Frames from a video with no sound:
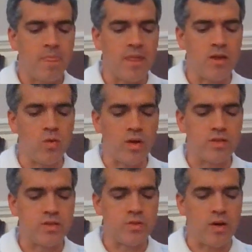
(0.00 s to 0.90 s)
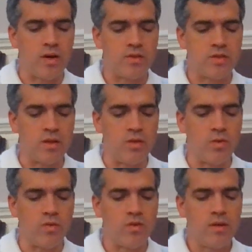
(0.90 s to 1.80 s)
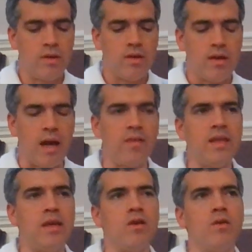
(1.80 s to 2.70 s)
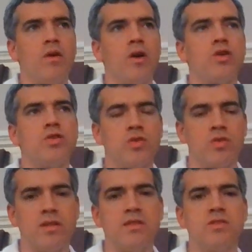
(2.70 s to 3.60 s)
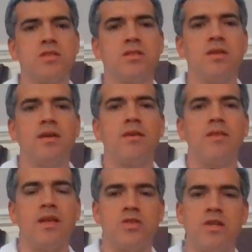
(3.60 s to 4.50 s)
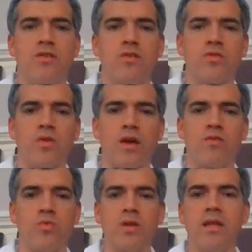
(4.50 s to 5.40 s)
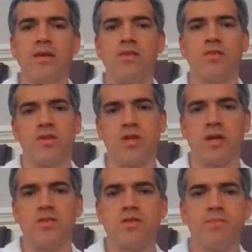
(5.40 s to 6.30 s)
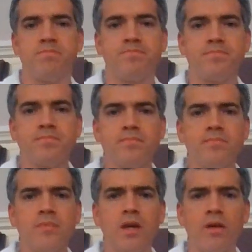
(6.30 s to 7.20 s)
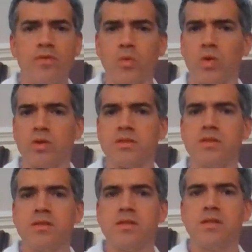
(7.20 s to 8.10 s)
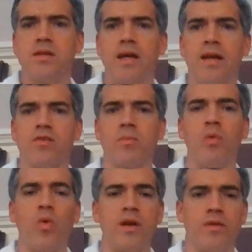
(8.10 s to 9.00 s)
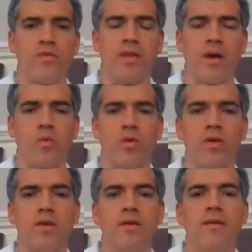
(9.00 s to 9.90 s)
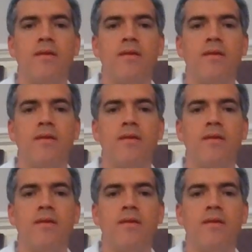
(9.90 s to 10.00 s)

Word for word: that you want to uh, to use. And the assurance that Jesus Christ really is the judge of the world and is appointed for that work